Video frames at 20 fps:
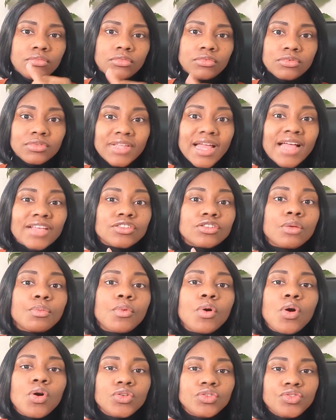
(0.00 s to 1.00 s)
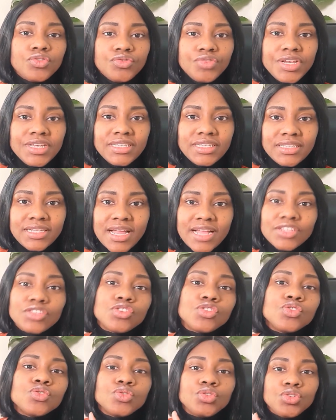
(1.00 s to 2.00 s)
There are some countries
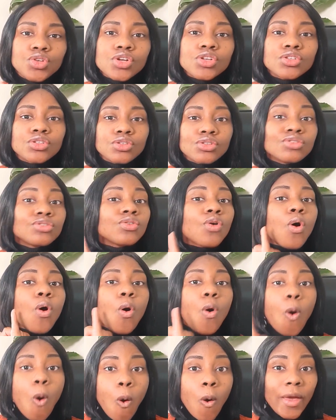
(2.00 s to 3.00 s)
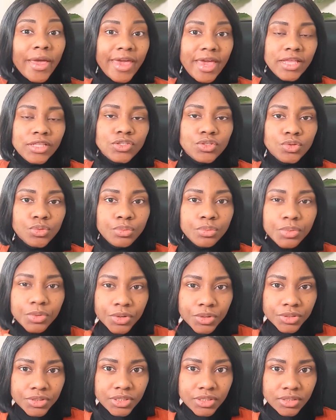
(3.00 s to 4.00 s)
that you just use okay to
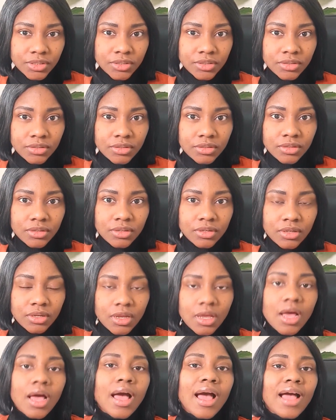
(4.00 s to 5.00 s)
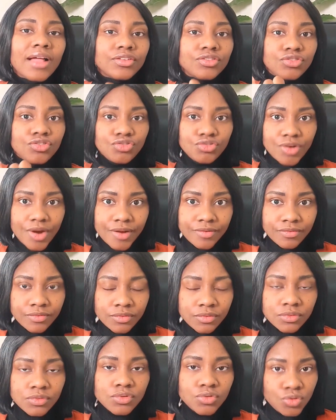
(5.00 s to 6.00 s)
board and
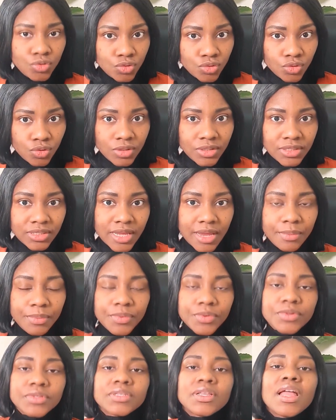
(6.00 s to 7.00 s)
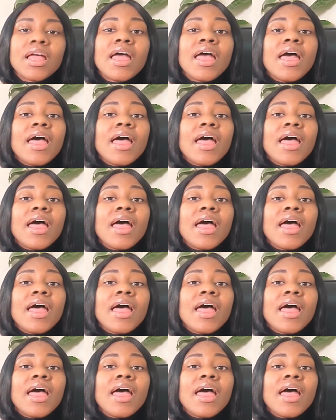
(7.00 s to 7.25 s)
travel to North Cyprus.